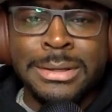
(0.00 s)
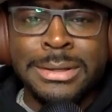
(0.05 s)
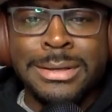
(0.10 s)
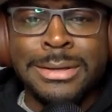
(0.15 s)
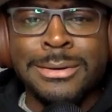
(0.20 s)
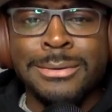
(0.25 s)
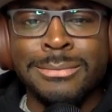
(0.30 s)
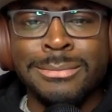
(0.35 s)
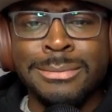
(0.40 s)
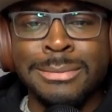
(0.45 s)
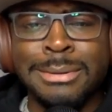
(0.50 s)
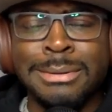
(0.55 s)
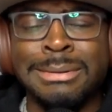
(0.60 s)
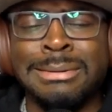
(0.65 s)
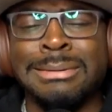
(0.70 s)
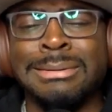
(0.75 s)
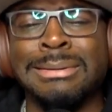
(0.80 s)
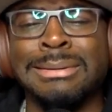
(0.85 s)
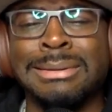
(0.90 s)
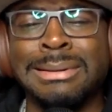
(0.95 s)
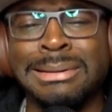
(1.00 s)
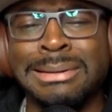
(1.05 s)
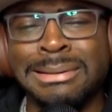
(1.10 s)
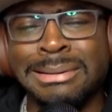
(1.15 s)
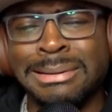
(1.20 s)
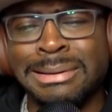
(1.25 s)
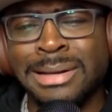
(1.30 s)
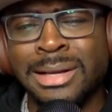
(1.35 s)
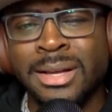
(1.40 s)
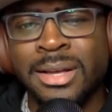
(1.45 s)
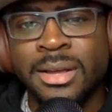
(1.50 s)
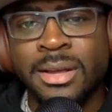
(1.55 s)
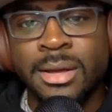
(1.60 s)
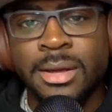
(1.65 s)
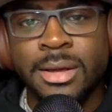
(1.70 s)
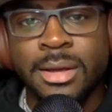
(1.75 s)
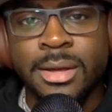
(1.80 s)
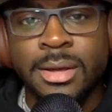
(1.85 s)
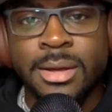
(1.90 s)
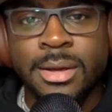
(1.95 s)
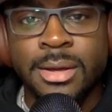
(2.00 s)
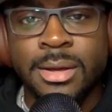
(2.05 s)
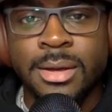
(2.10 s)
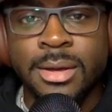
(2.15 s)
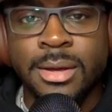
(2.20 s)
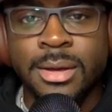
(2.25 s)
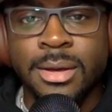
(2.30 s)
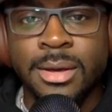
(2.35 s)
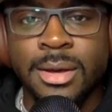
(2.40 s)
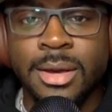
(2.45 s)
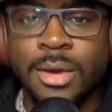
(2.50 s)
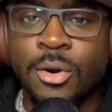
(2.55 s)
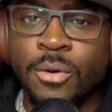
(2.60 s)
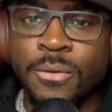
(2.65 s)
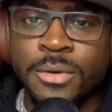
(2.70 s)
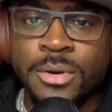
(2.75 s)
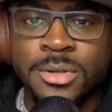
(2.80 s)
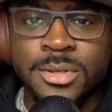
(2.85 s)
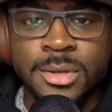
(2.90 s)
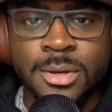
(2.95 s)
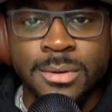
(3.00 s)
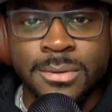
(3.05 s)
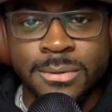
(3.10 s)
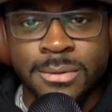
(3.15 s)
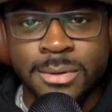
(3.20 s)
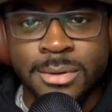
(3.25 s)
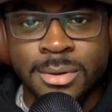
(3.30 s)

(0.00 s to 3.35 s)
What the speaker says: him. Get over yourself.